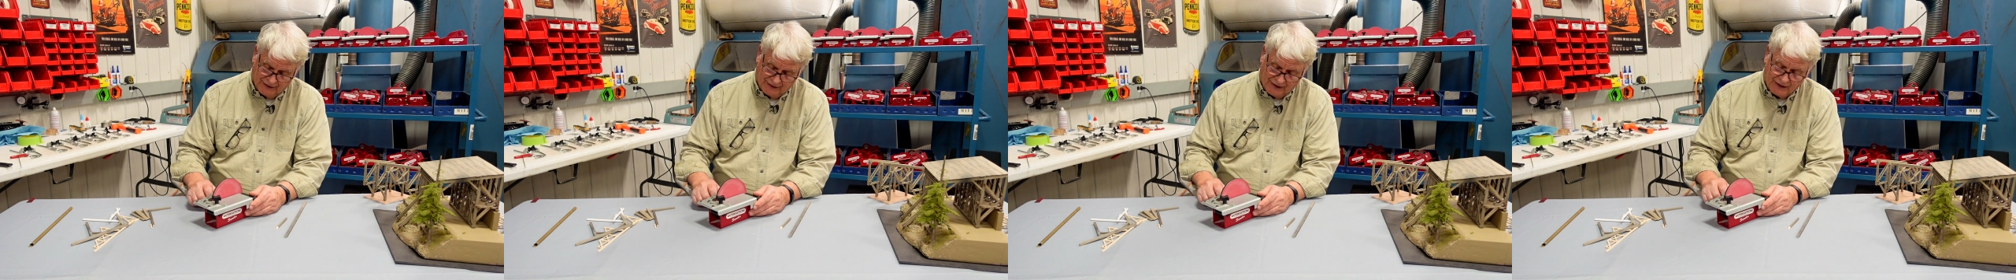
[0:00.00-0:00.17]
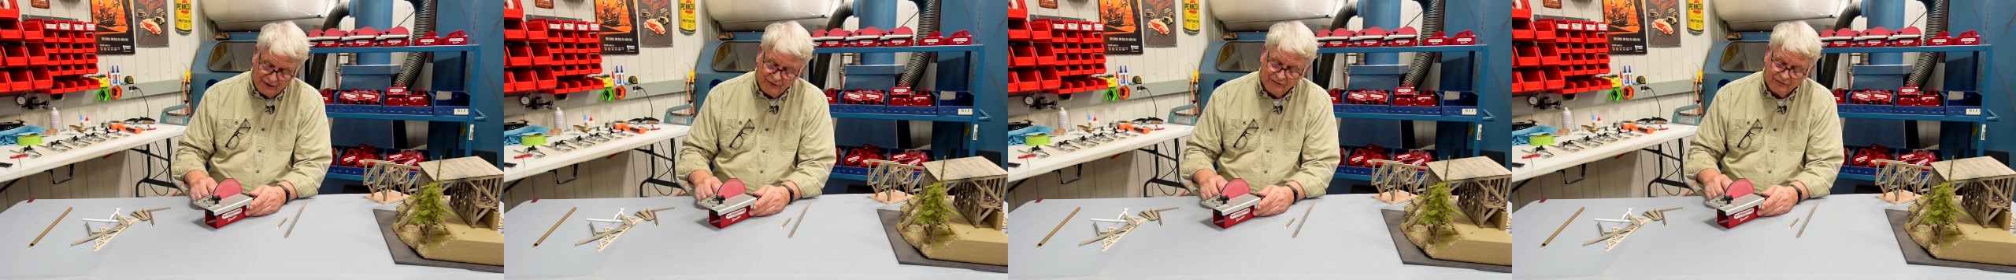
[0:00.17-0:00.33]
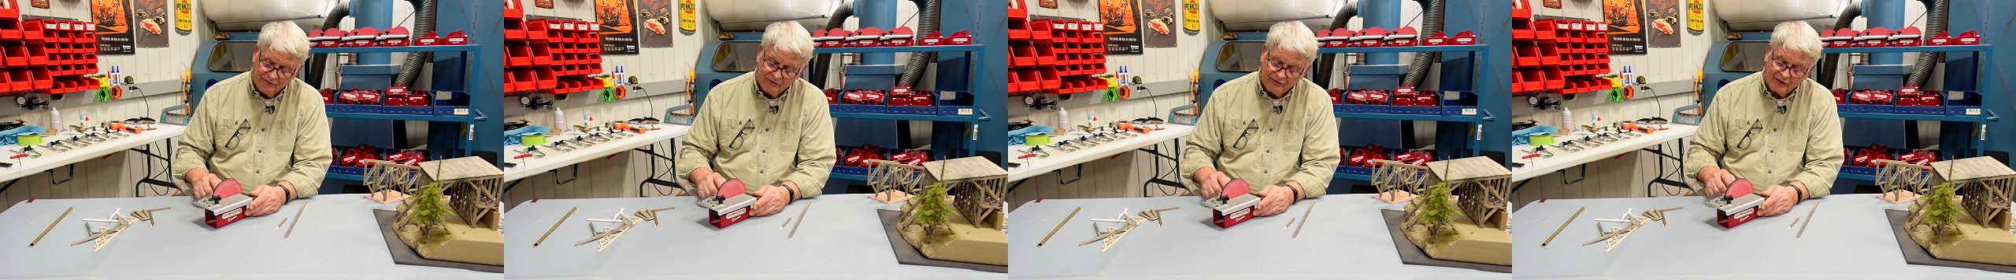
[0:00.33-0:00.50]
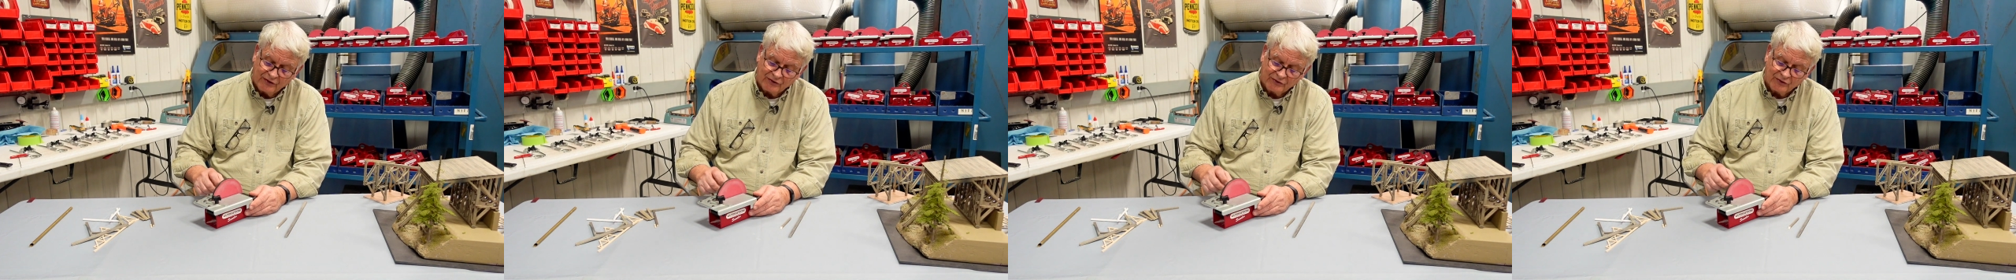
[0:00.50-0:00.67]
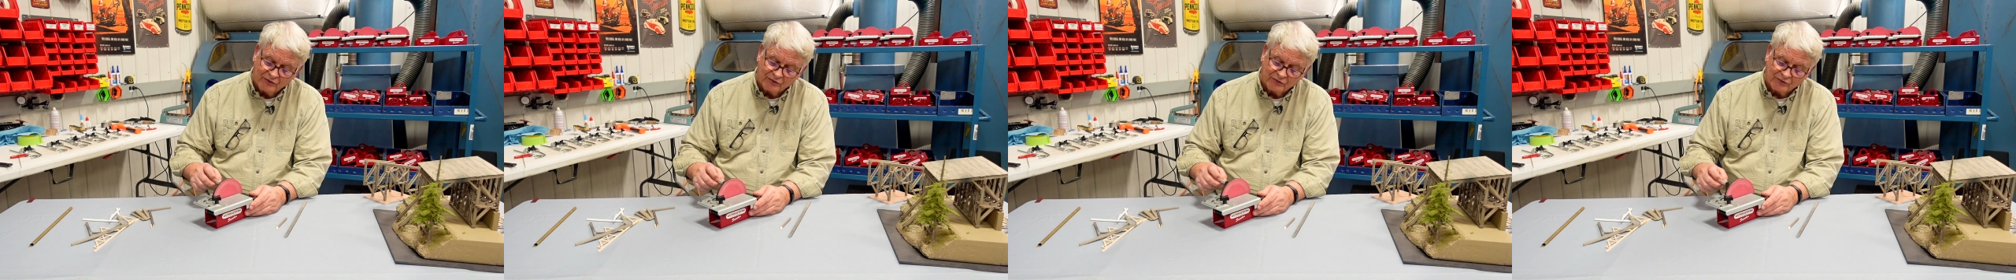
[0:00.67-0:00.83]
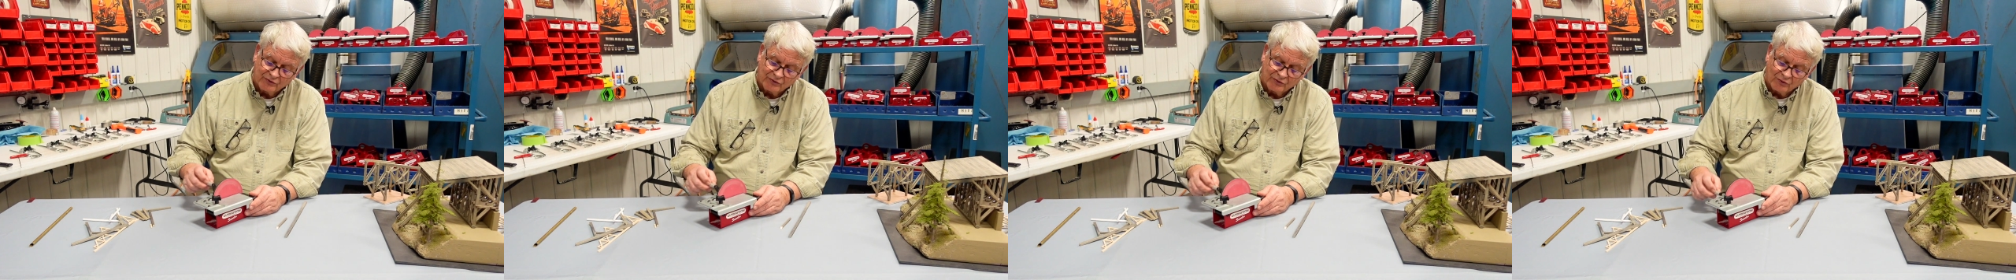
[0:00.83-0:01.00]
infinite
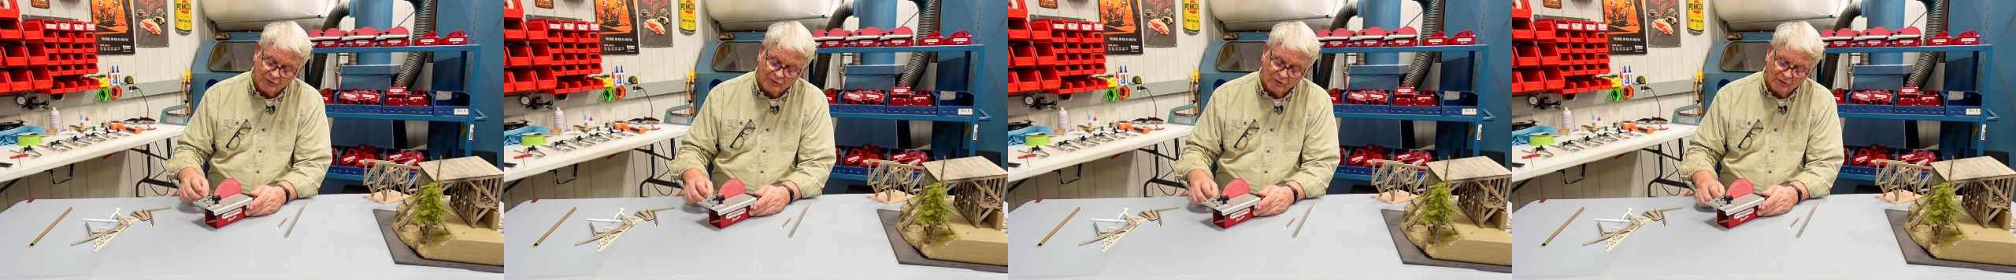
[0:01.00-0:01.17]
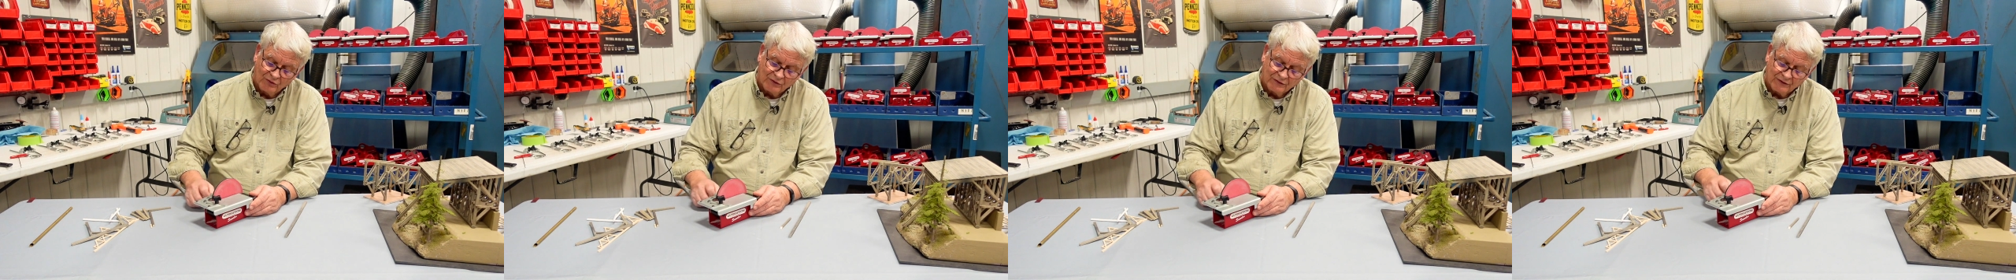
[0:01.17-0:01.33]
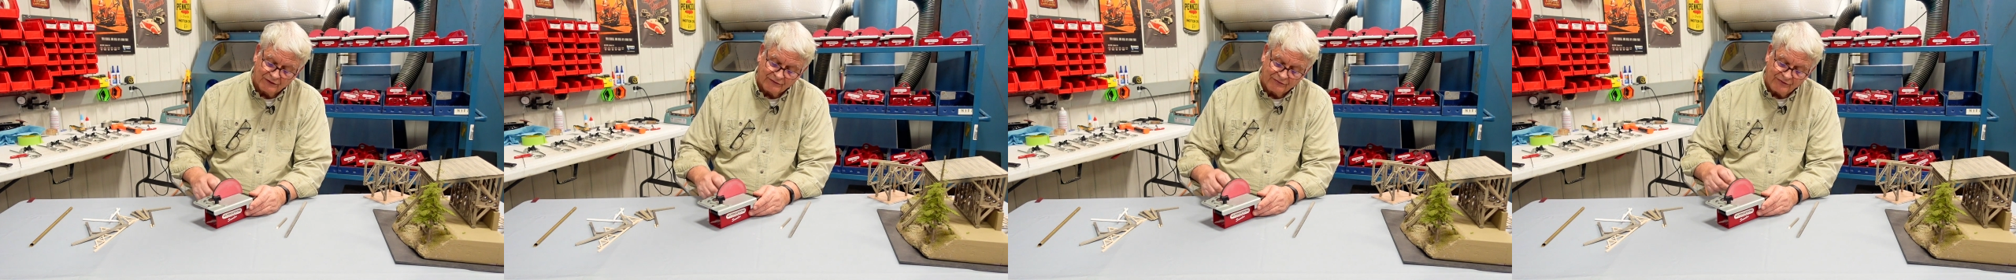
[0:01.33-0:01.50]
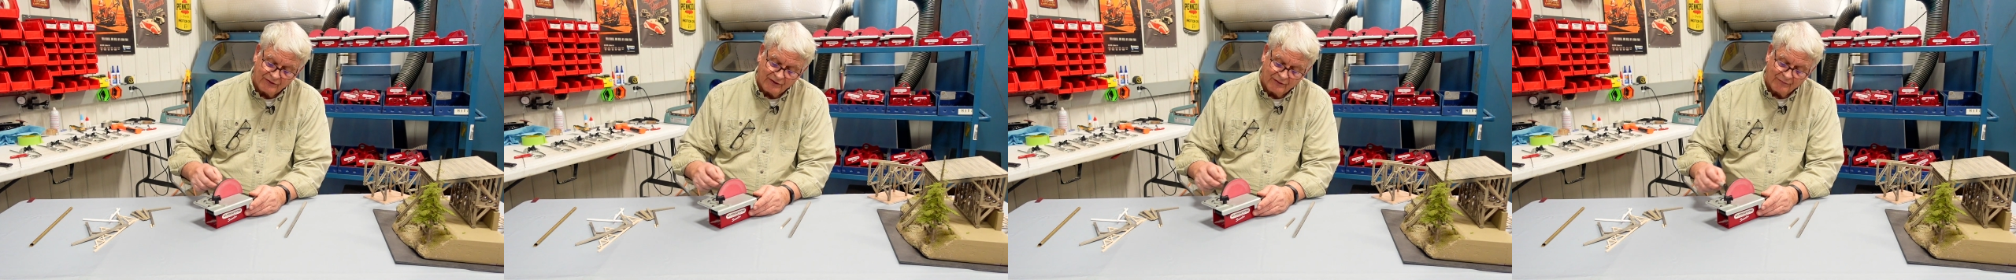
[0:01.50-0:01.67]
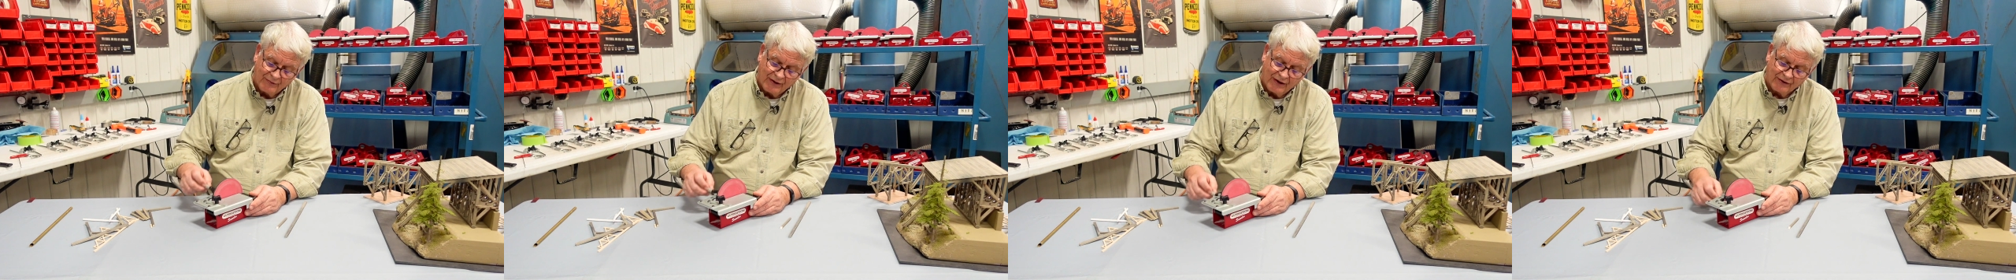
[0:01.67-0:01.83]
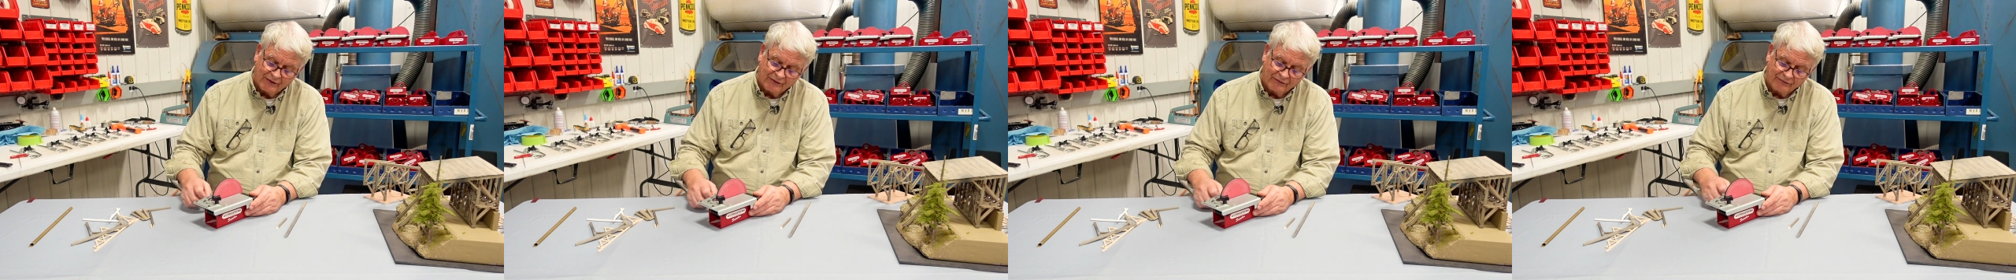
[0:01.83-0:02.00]
control of the
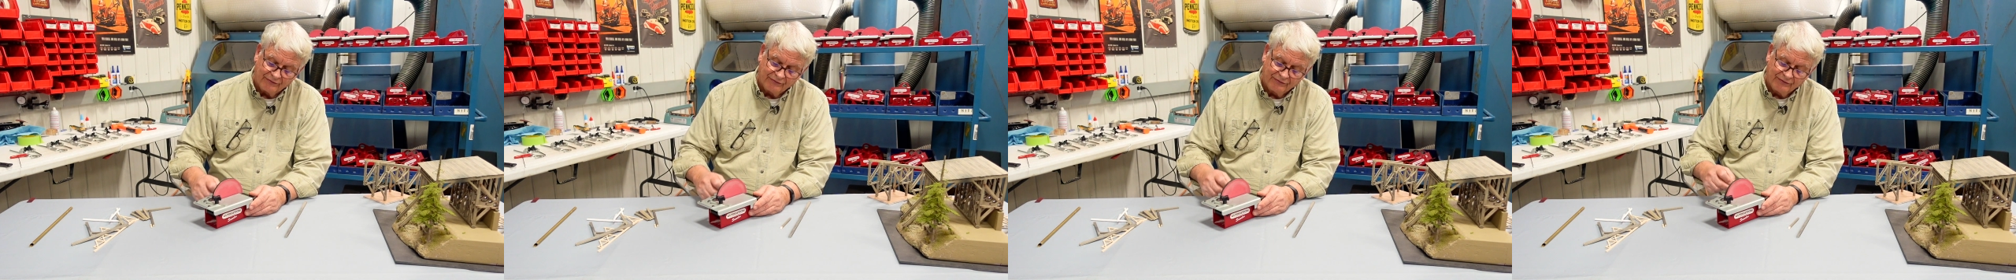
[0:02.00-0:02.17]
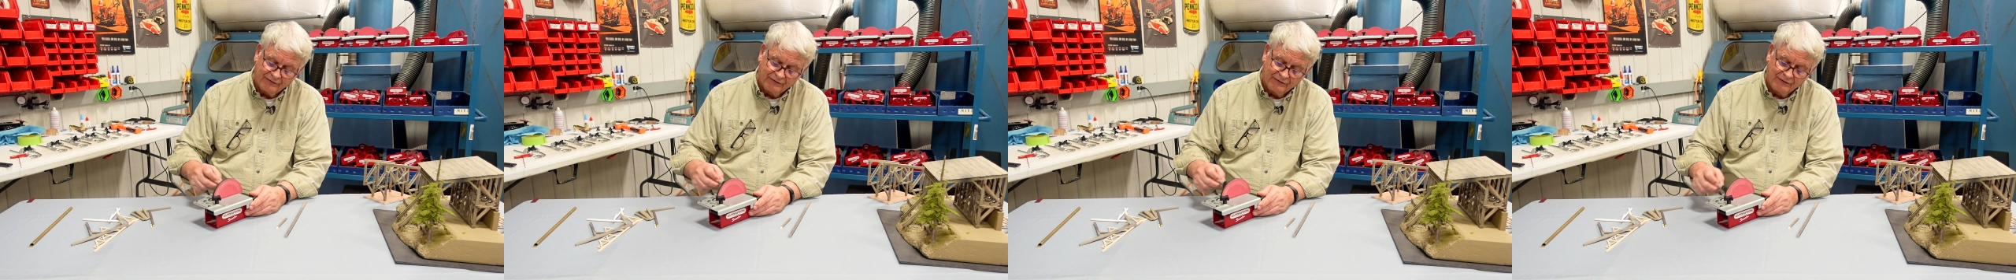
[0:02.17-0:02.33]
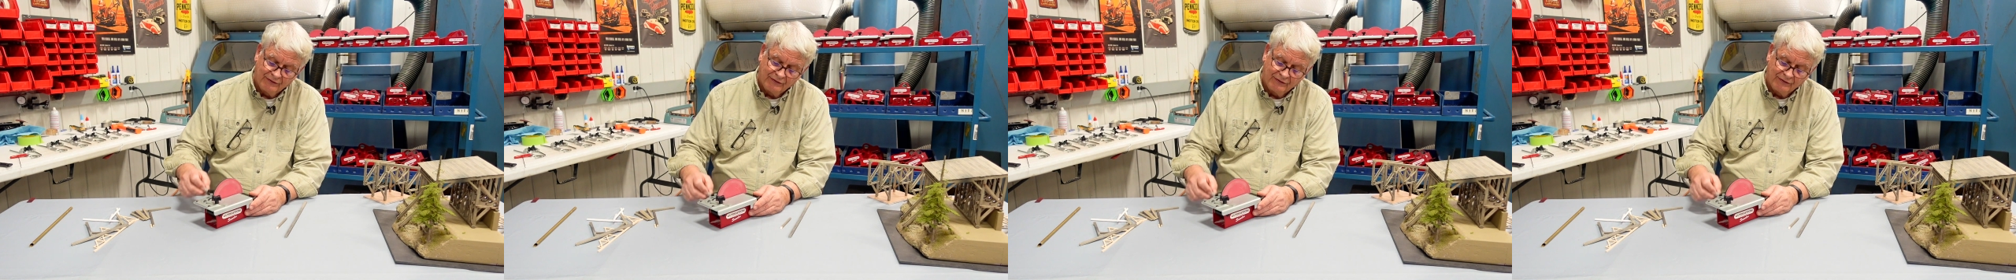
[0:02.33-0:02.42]
amount of